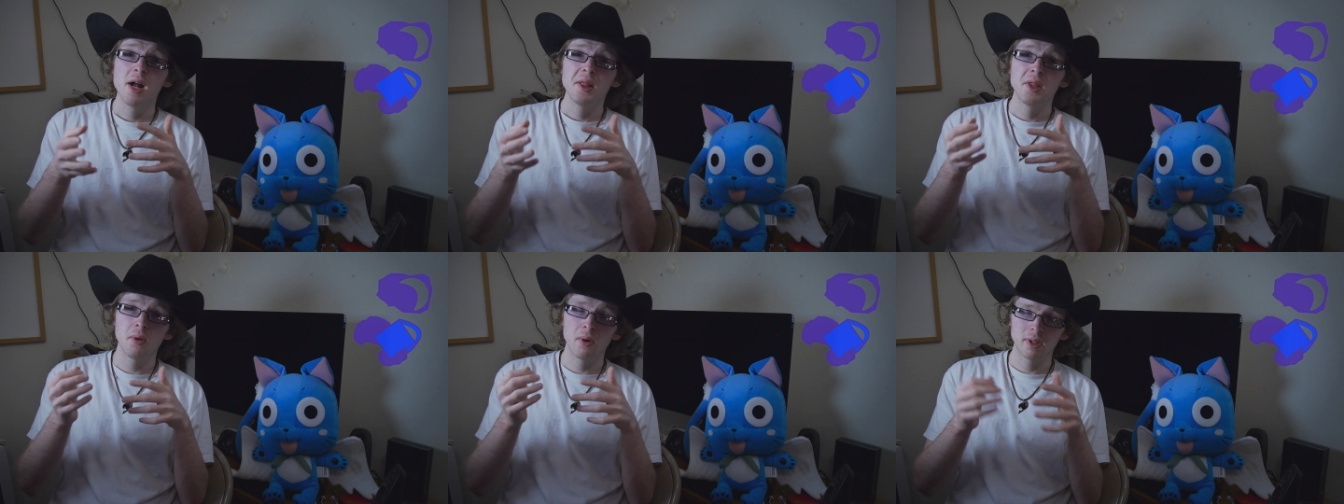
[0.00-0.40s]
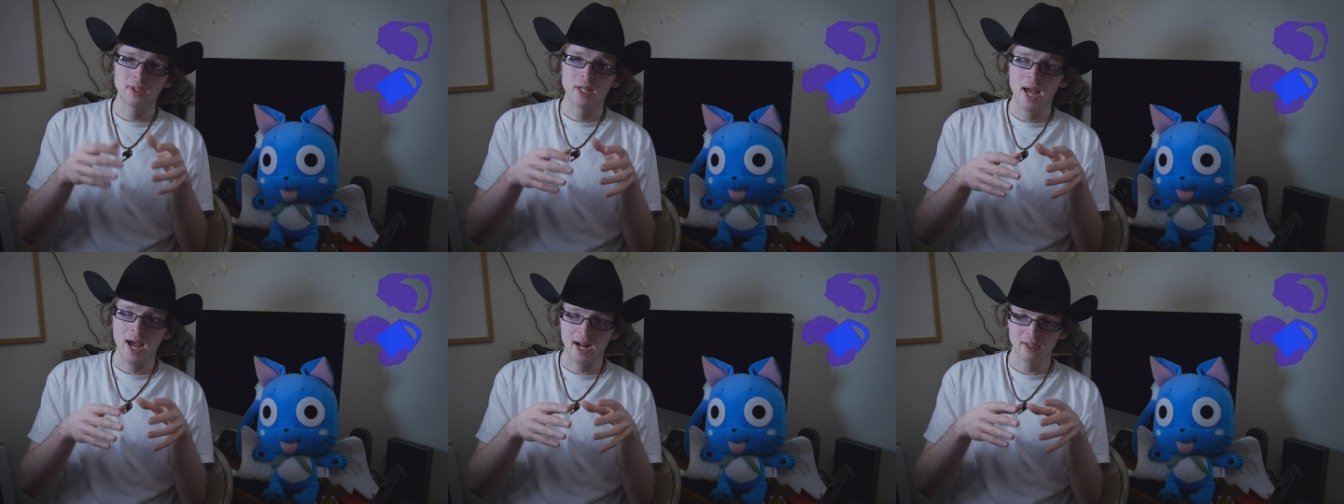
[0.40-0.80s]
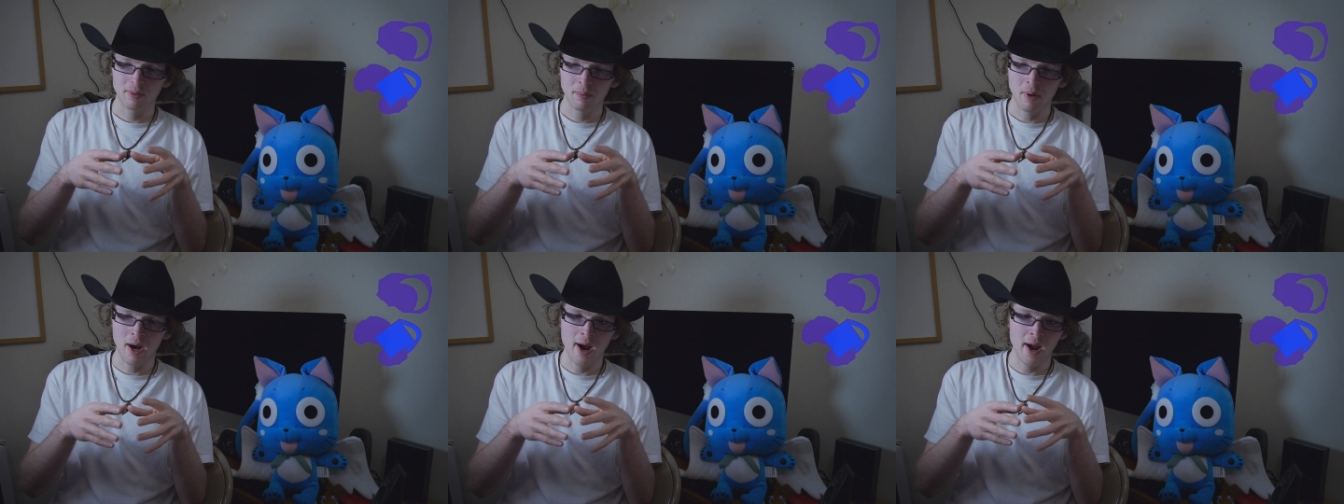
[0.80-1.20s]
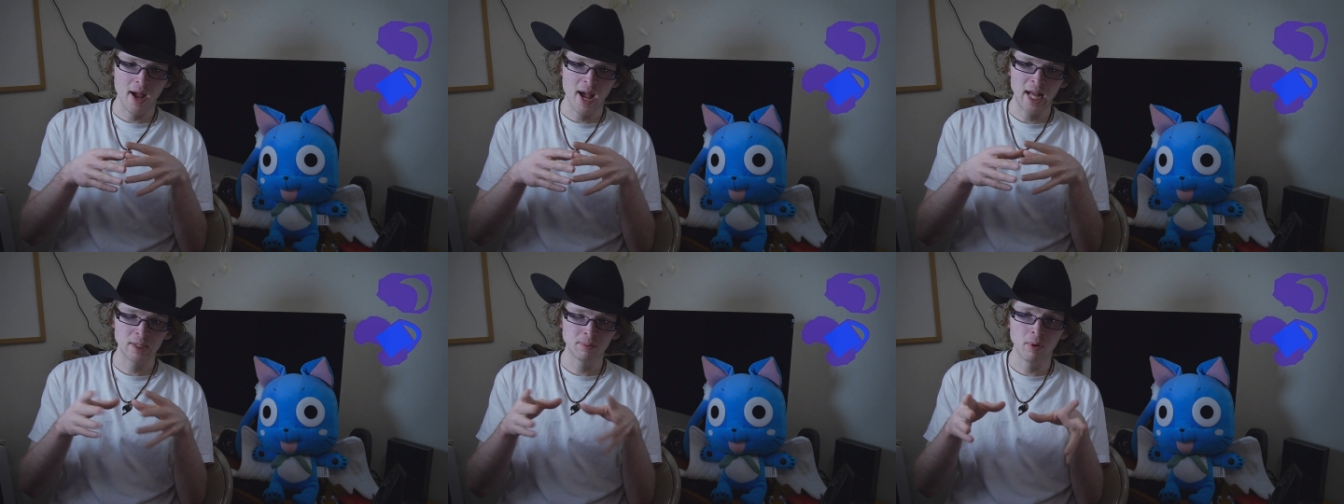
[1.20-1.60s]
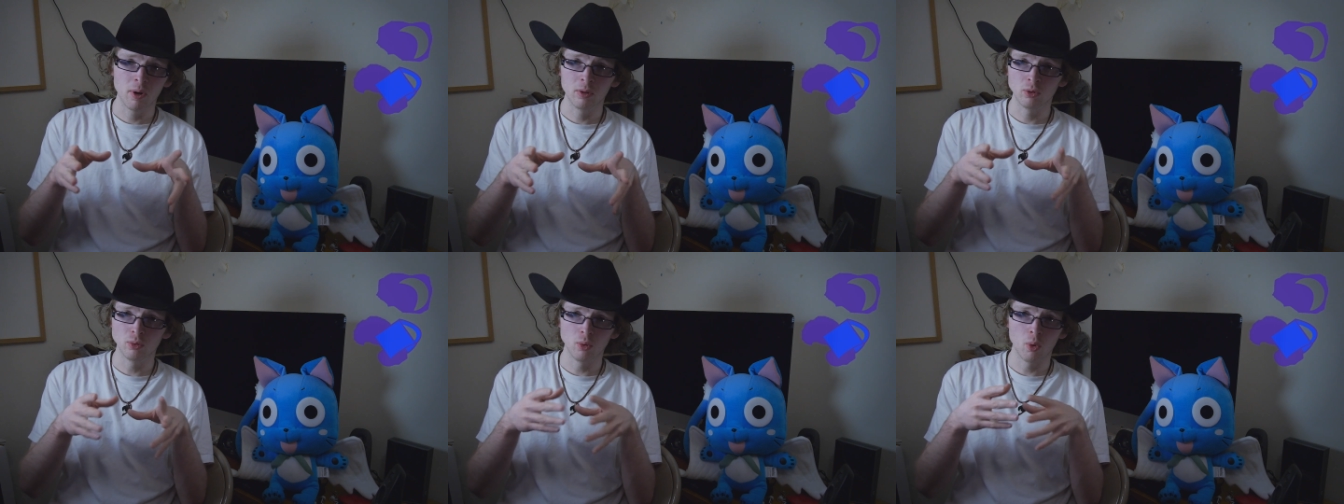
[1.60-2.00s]
they were attacked by
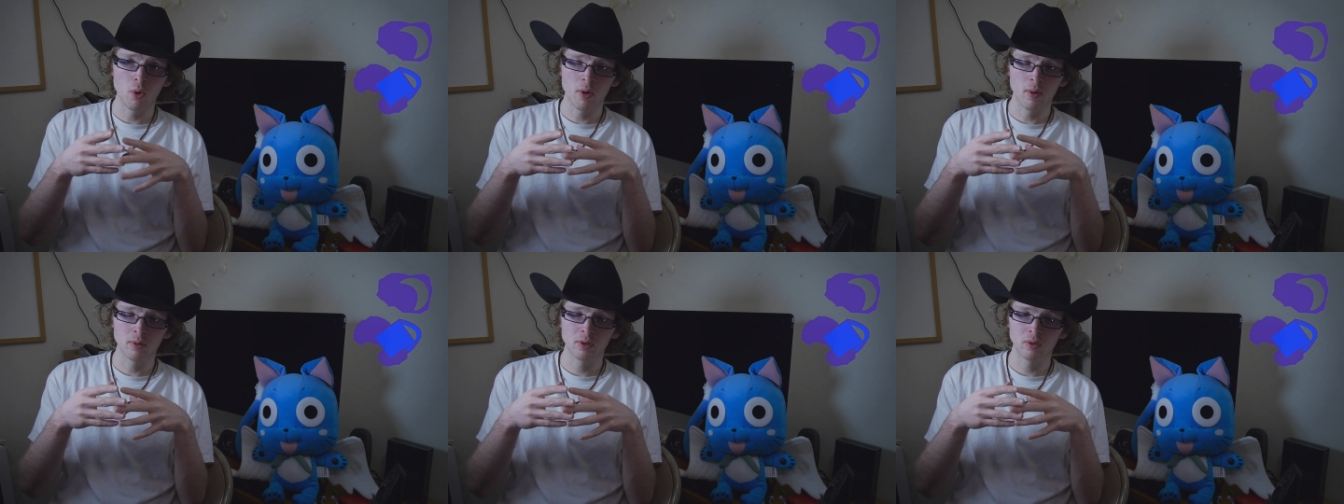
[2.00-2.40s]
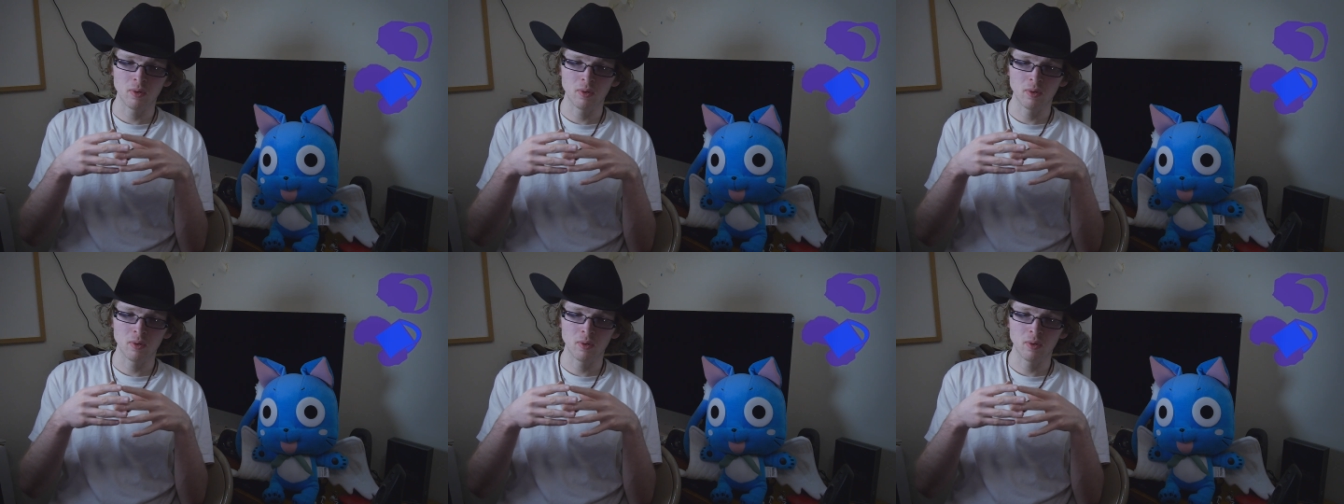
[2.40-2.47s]
Hasbro's lawyers